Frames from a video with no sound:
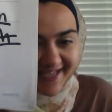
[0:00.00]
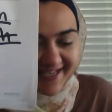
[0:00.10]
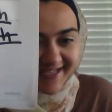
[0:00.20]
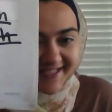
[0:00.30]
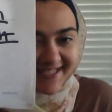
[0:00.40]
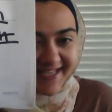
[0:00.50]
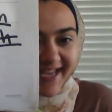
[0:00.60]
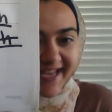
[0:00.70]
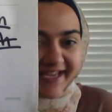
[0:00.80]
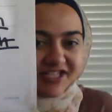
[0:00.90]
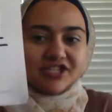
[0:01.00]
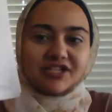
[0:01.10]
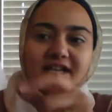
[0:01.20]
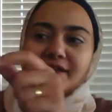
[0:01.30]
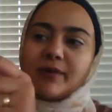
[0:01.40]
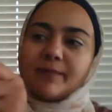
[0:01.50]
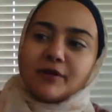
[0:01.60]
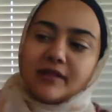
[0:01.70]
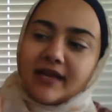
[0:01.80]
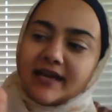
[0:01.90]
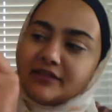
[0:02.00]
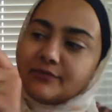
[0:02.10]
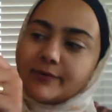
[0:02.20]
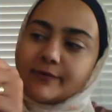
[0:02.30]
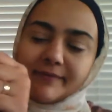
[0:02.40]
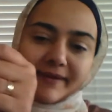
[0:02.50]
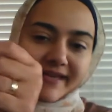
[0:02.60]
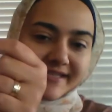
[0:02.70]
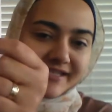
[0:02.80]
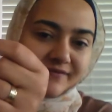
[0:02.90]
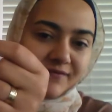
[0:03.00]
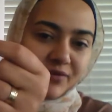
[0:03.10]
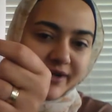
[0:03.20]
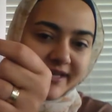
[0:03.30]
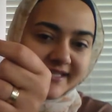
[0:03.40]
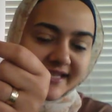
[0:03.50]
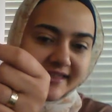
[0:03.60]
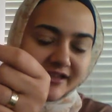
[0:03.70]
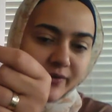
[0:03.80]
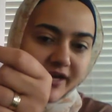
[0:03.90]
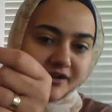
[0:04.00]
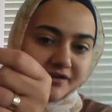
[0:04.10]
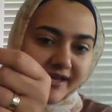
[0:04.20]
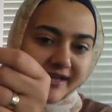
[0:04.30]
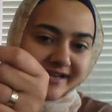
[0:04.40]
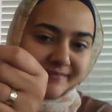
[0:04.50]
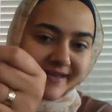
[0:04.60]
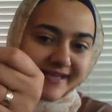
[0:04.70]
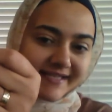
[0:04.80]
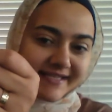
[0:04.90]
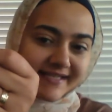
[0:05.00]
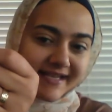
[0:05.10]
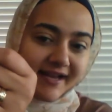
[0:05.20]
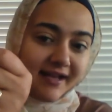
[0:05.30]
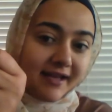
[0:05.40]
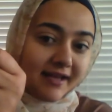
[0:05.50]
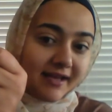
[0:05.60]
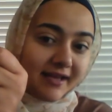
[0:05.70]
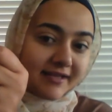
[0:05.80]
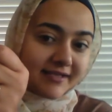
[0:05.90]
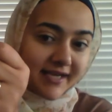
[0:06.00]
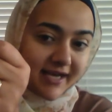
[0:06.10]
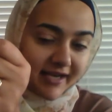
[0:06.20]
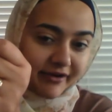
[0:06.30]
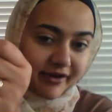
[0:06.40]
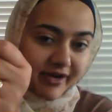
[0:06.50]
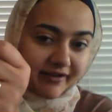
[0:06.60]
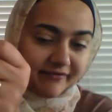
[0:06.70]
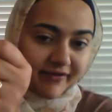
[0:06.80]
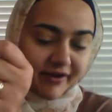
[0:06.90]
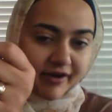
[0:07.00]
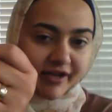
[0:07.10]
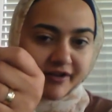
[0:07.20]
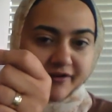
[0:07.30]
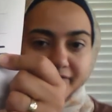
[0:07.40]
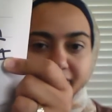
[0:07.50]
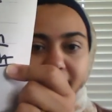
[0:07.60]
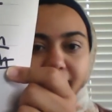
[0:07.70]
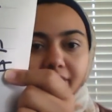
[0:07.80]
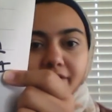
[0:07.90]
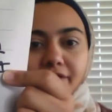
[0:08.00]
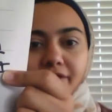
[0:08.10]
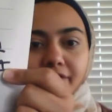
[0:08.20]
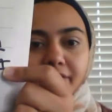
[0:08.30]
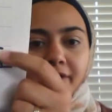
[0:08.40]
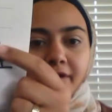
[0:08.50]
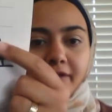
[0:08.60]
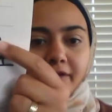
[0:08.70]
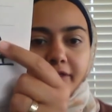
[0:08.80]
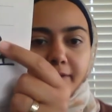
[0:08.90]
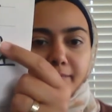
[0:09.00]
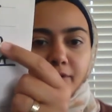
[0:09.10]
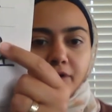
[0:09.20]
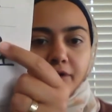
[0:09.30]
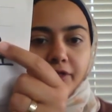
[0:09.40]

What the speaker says: TH, and then we put a line through it because it's voiced, and then we underlined it because it's a diagraph. Very good. Feather, thimble.